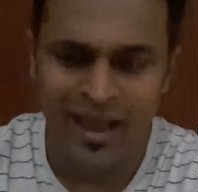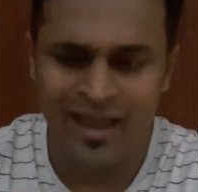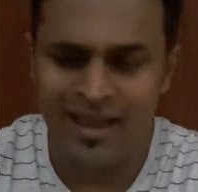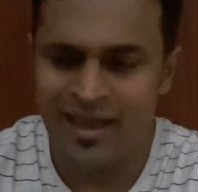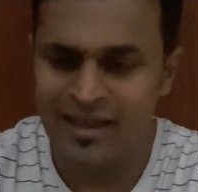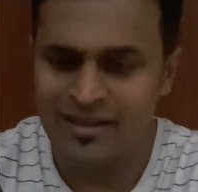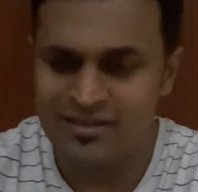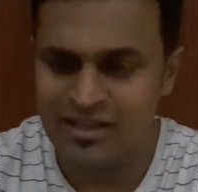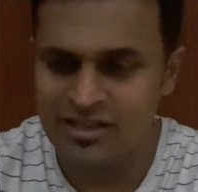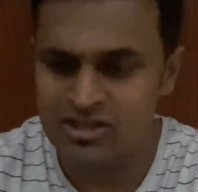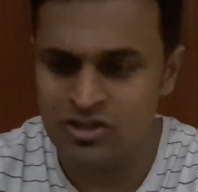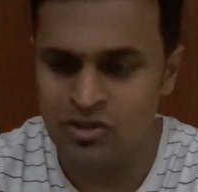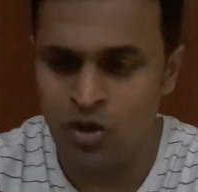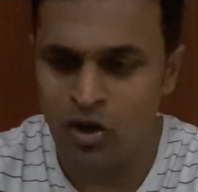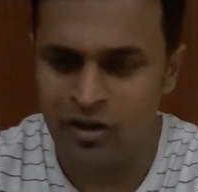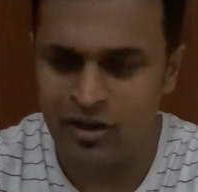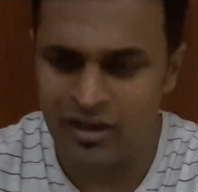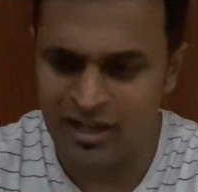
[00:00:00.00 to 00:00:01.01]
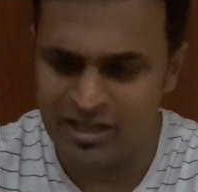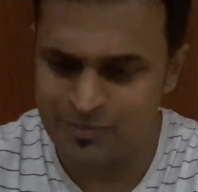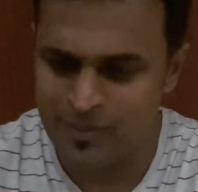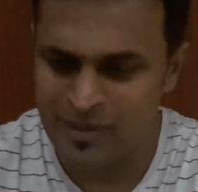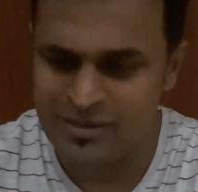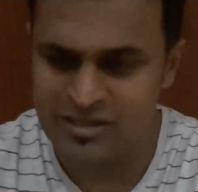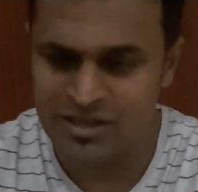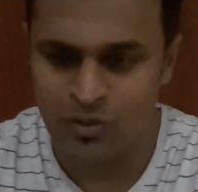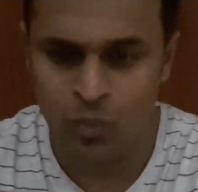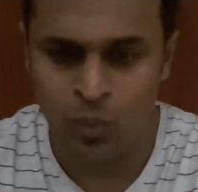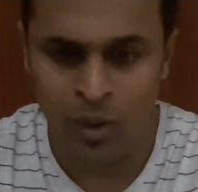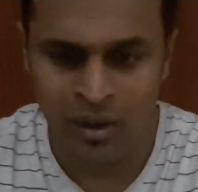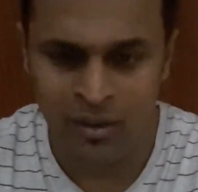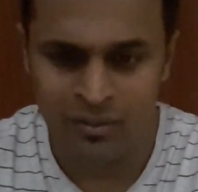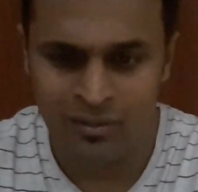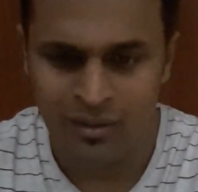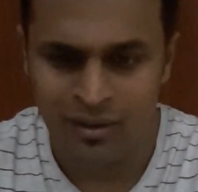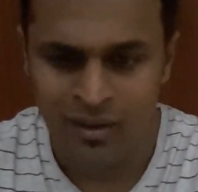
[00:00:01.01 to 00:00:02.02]
It's not an expensive
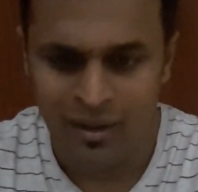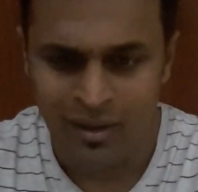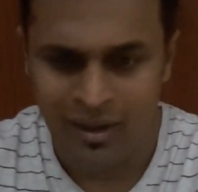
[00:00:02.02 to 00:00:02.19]
one.